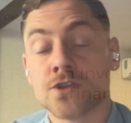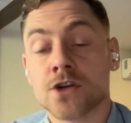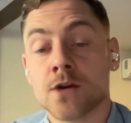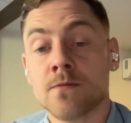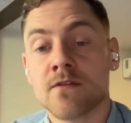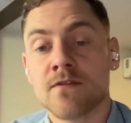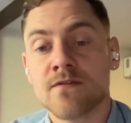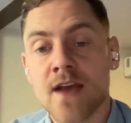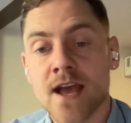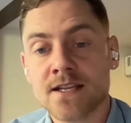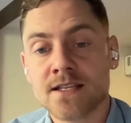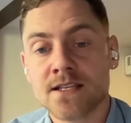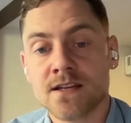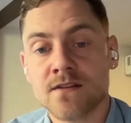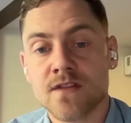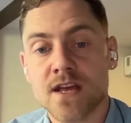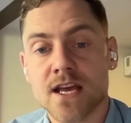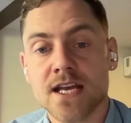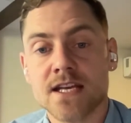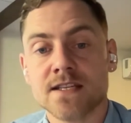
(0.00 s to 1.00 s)
term effects
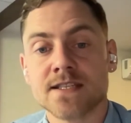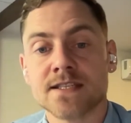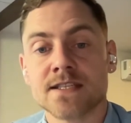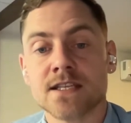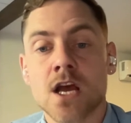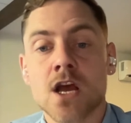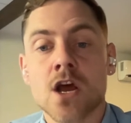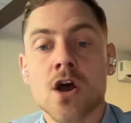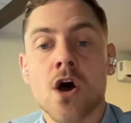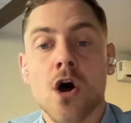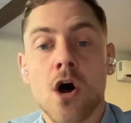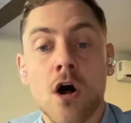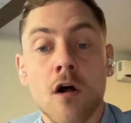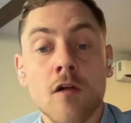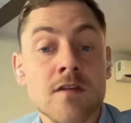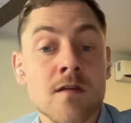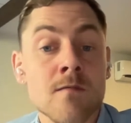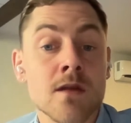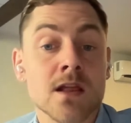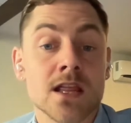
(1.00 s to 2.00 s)
of this,
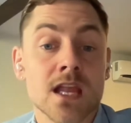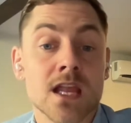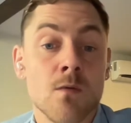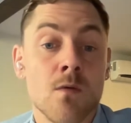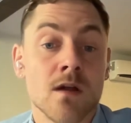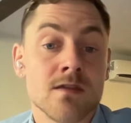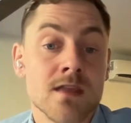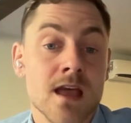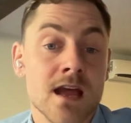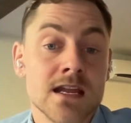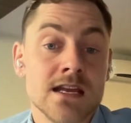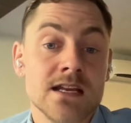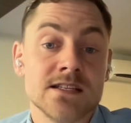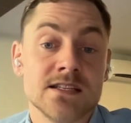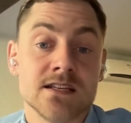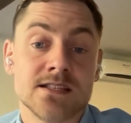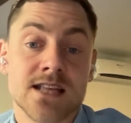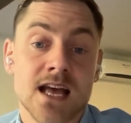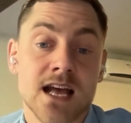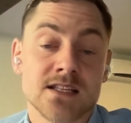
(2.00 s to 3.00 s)
ultimately what that is
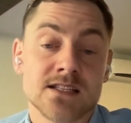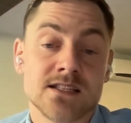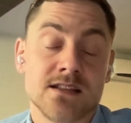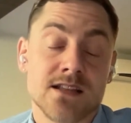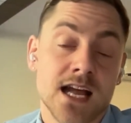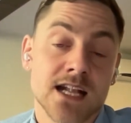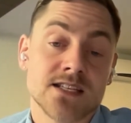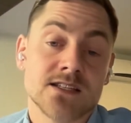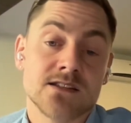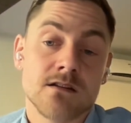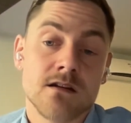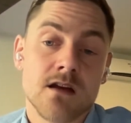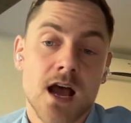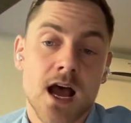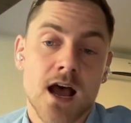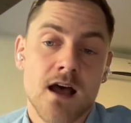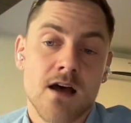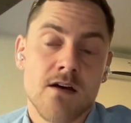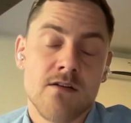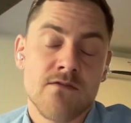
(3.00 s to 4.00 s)
is that that's uh,